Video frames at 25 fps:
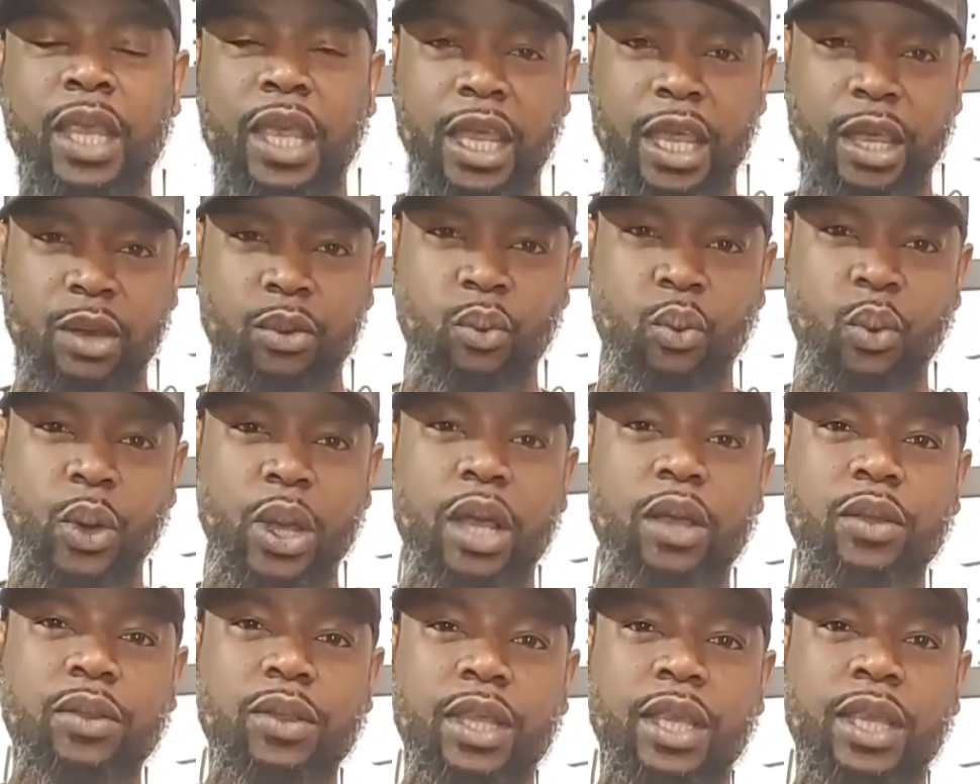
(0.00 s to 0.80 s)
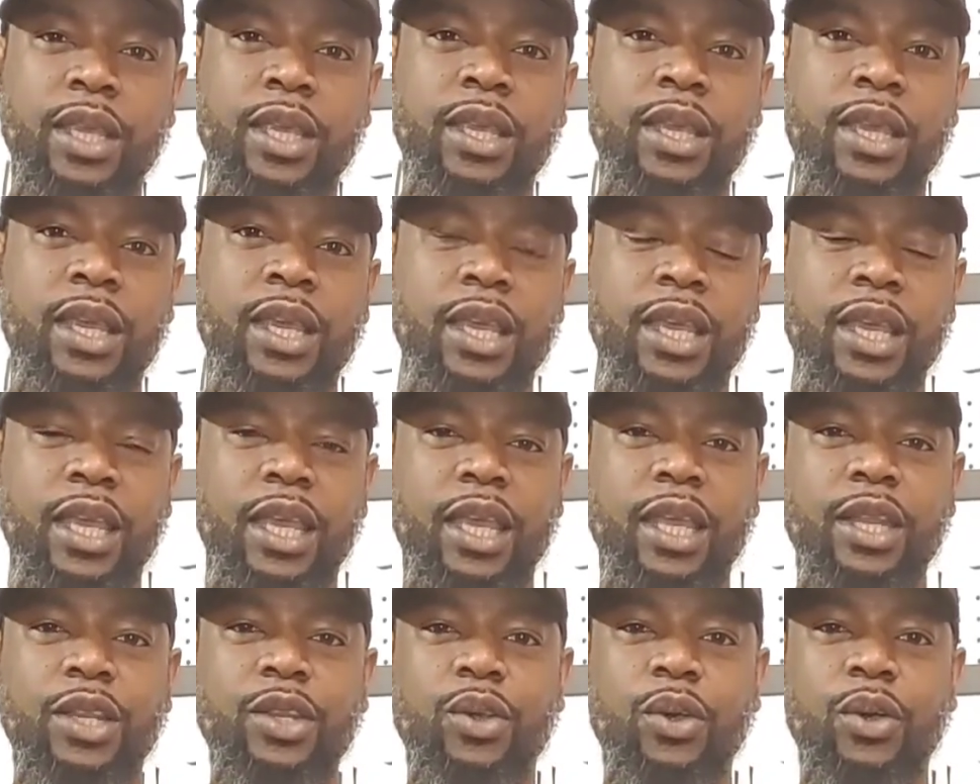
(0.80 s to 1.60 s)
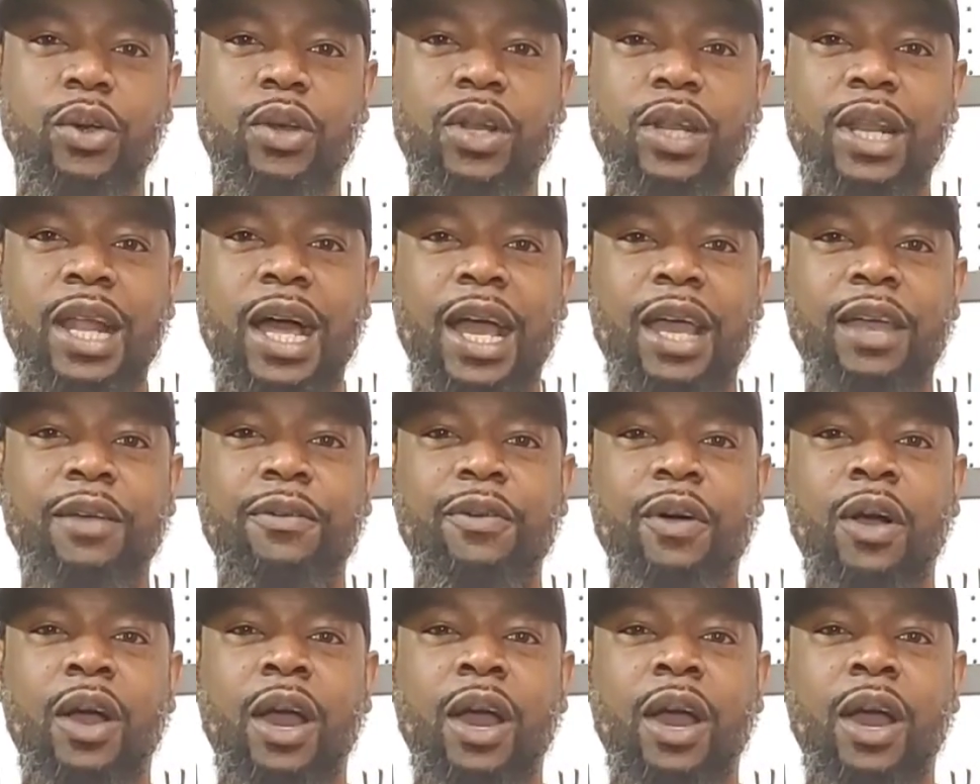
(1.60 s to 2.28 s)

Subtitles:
and wealthy in your life.